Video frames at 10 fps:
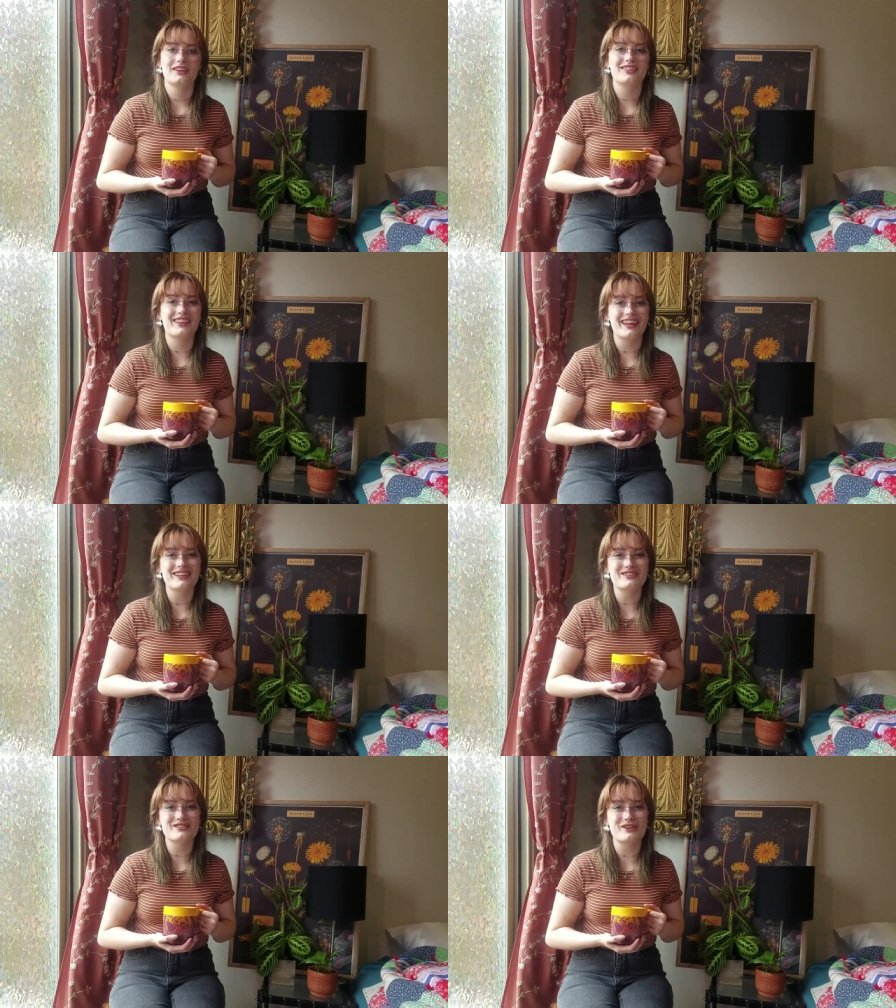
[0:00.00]
Thank
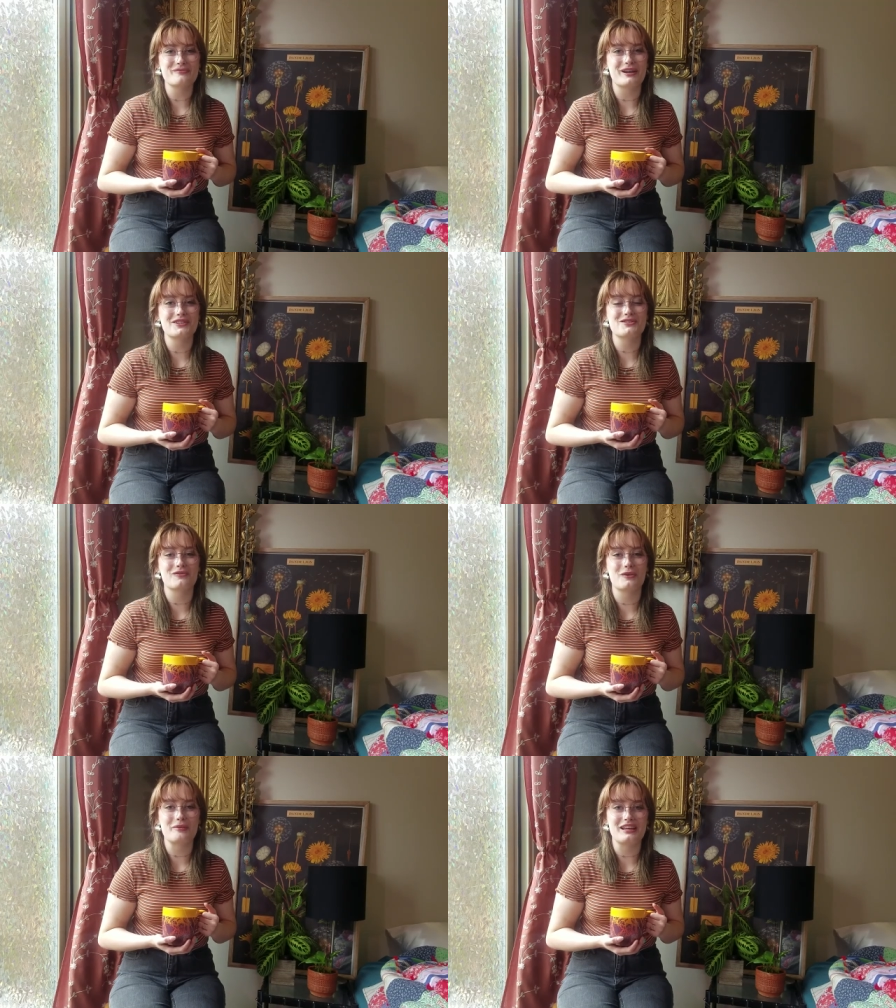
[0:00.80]
you so much
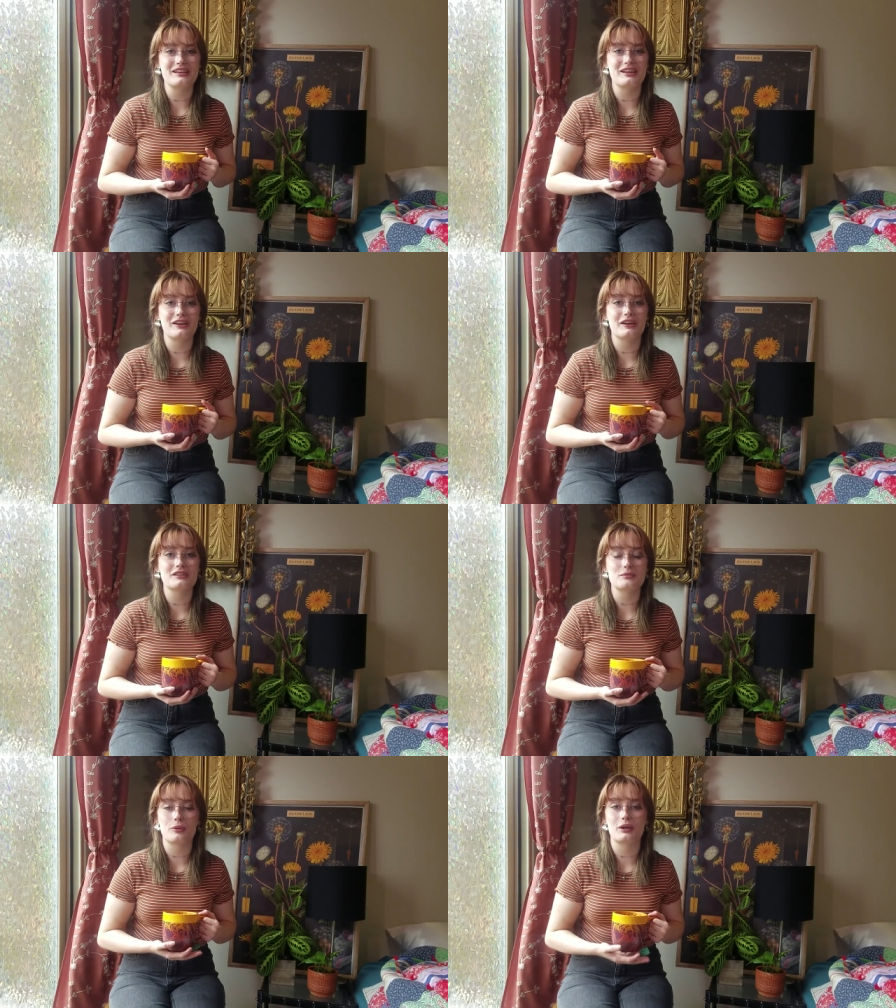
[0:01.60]
for being here and
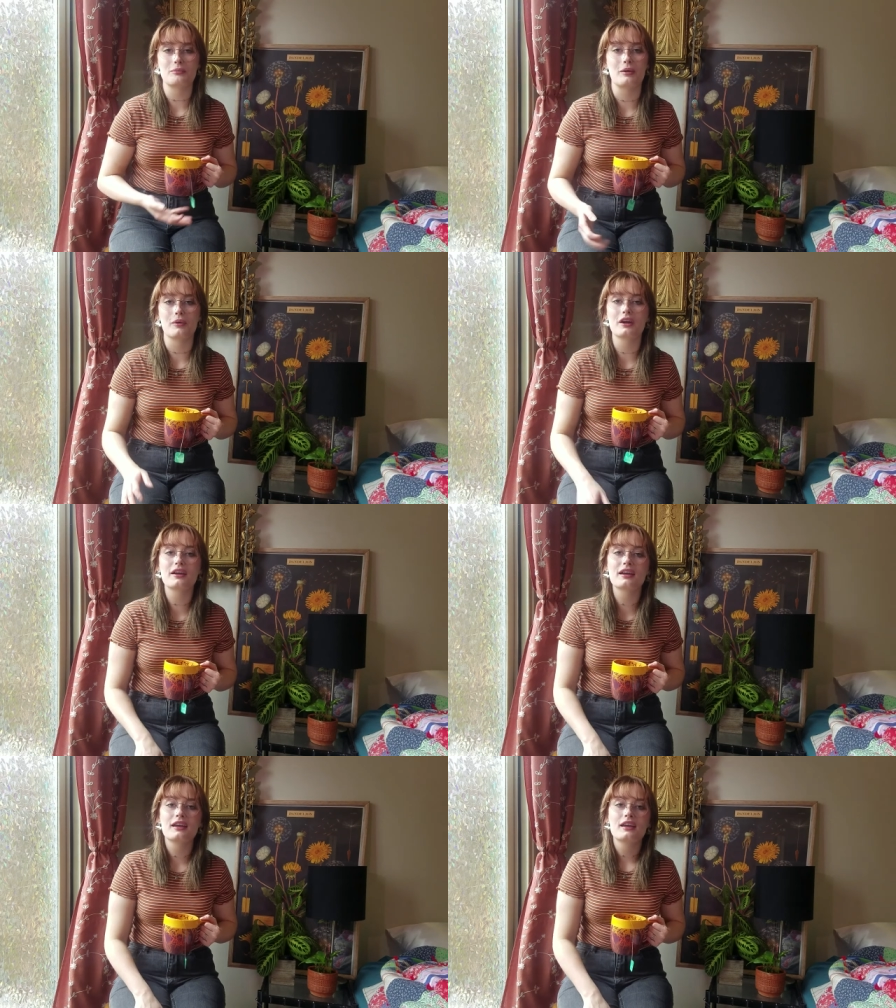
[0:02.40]
supporting my work.